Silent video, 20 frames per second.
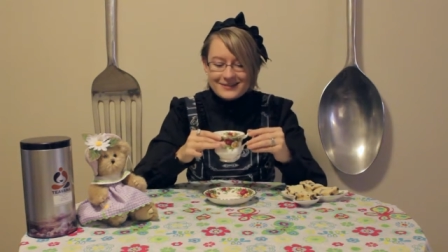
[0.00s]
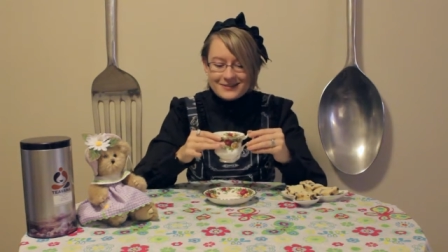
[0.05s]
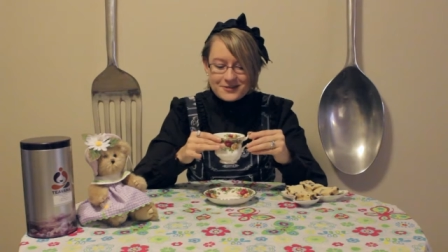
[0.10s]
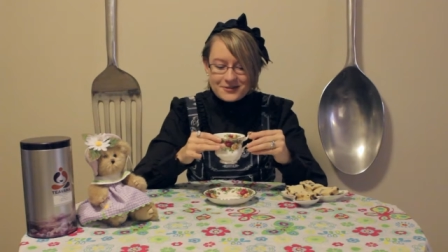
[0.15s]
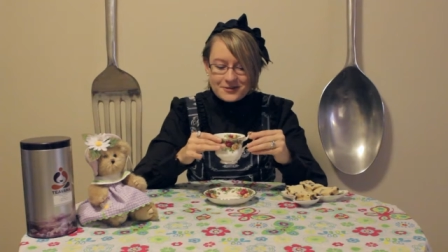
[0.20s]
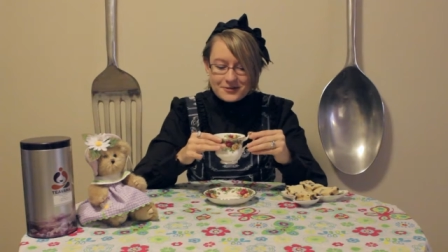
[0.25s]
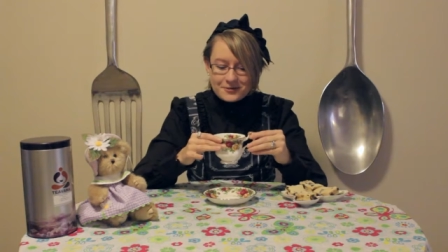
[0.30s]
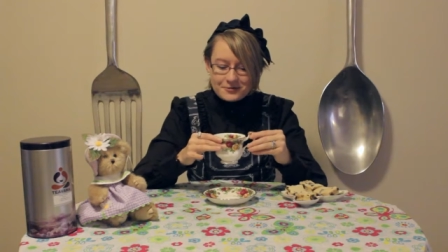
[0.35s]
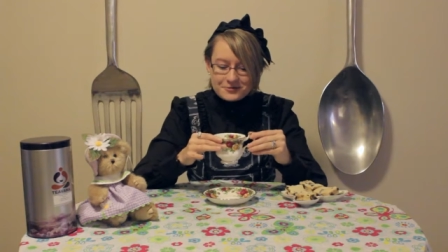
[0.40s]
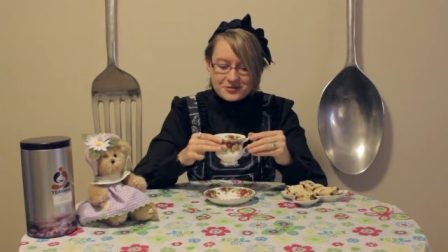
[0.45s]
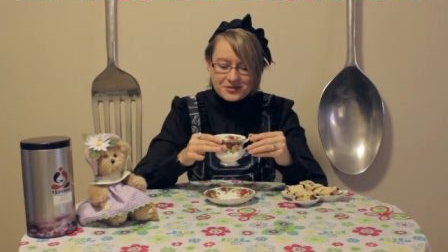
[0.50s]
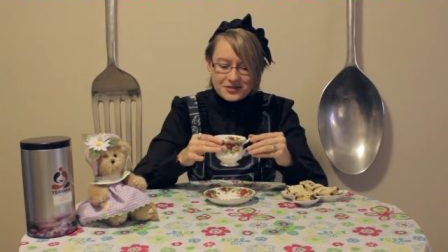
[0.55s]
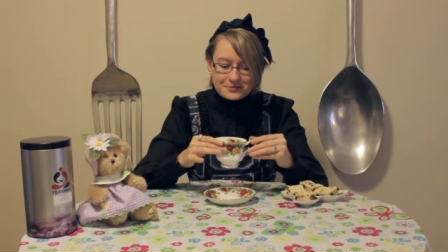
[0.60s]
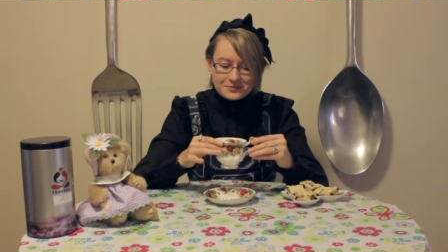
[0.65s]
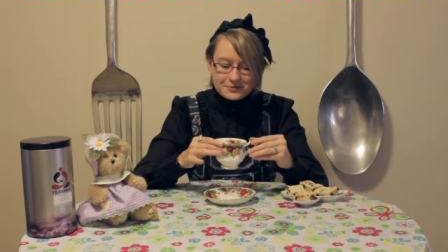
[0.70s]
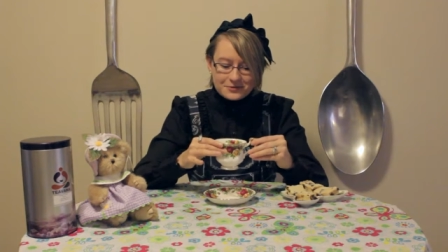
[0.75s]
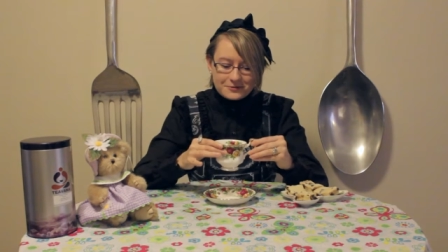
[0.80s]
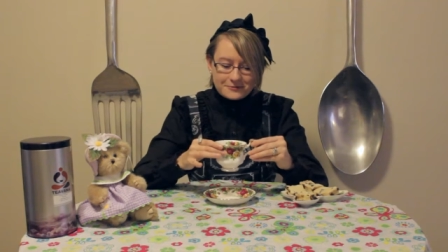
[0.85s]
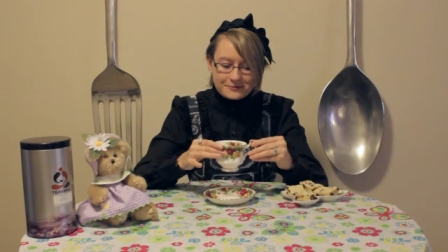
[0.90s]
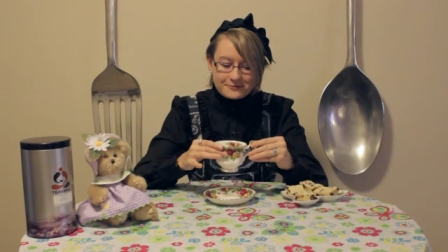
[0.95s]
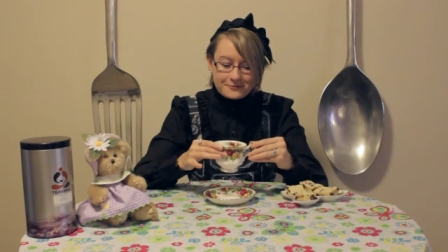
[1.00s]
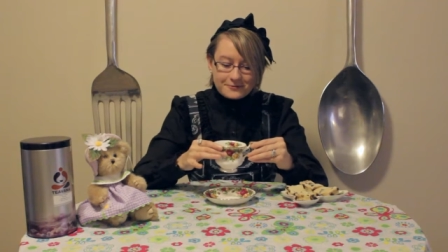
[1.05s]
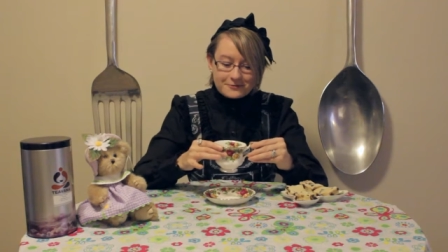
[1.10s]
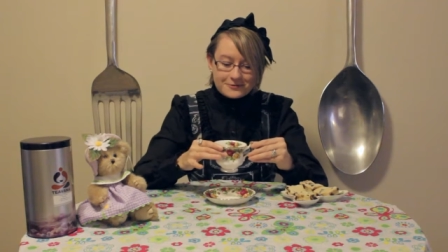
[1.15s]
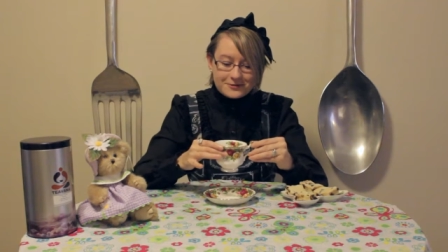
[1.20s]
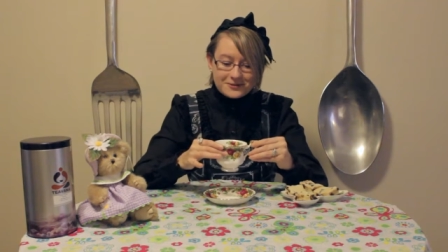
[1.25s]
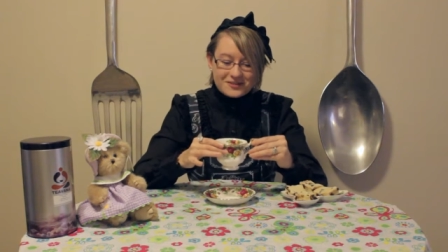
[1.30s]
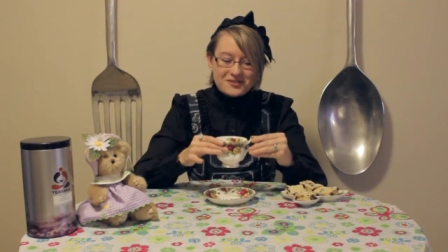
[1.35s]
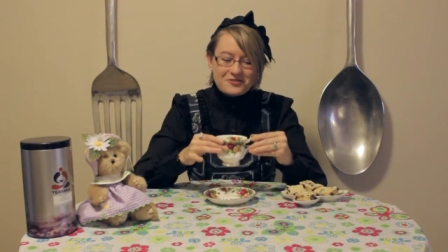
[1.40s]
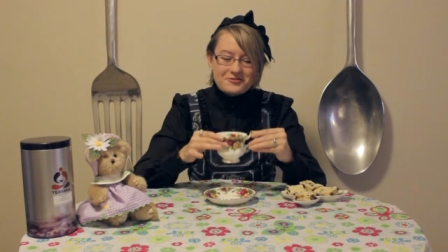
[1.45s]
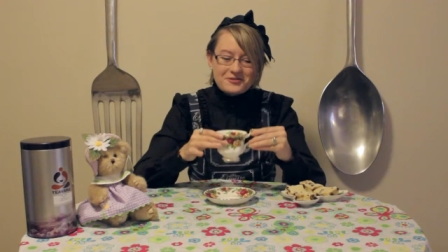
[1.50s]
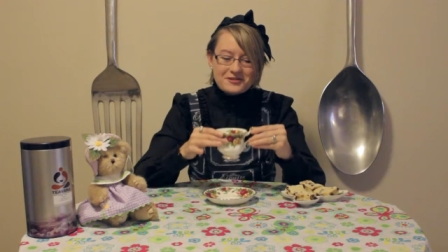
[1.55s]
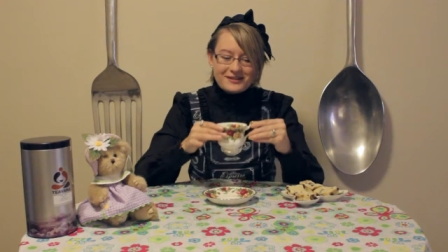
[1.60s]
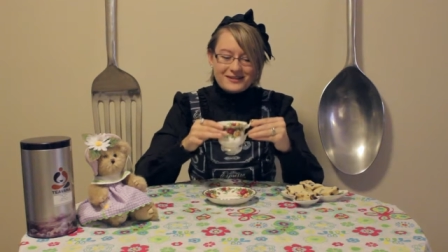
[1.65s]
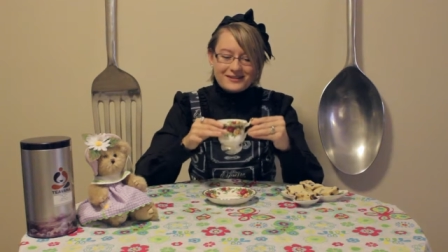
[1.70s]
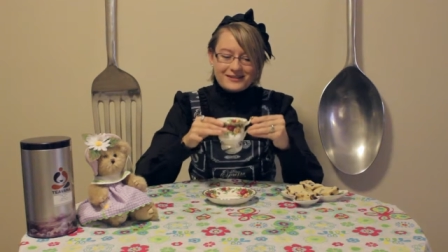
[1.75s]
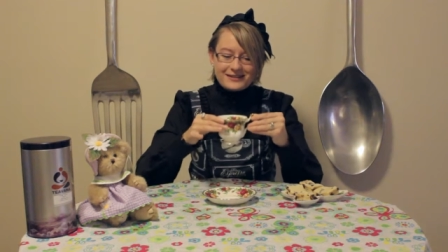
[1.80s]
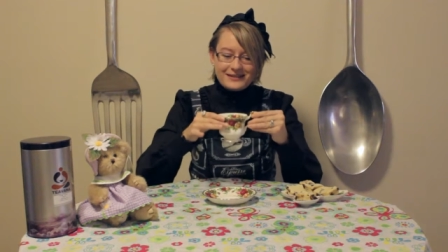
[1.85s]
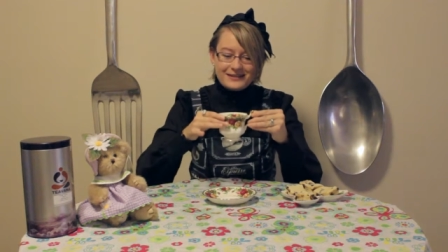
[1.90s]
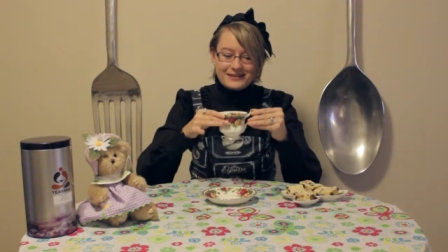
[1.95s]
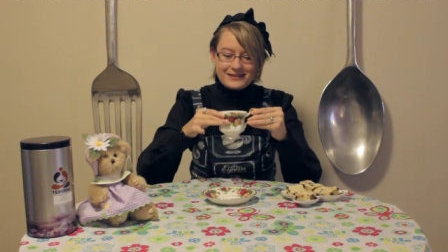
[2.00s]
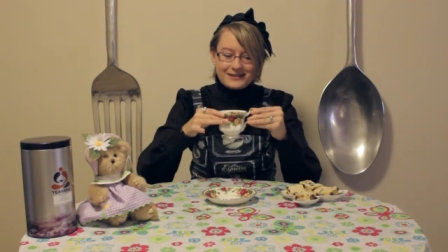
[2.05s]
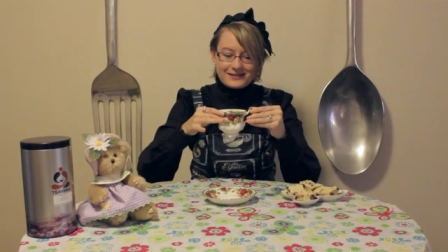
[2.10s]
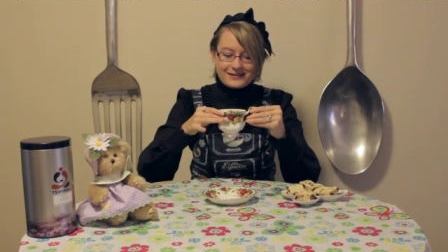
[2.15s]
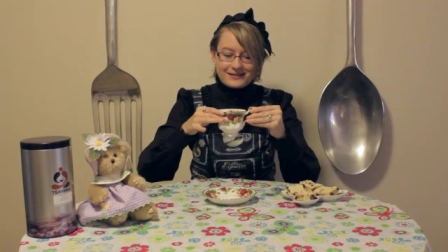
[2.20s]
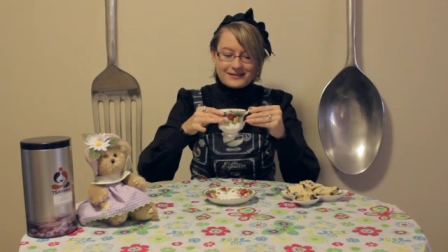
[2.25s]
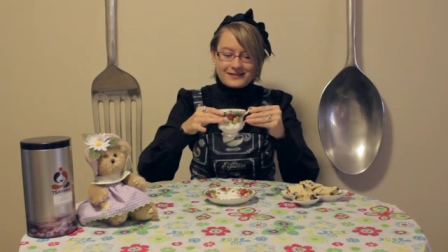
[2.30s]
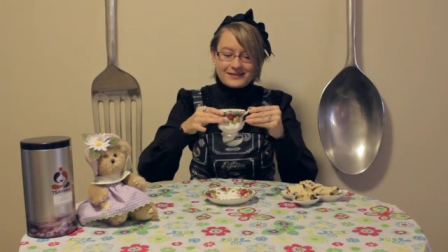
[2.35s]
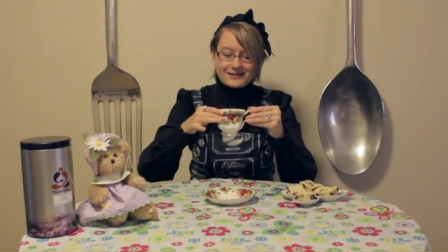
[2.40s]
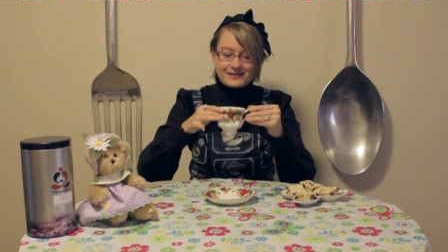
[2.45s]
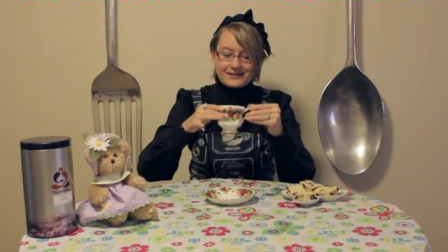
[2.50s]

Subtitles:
There's a whole jumble of fruits going on here.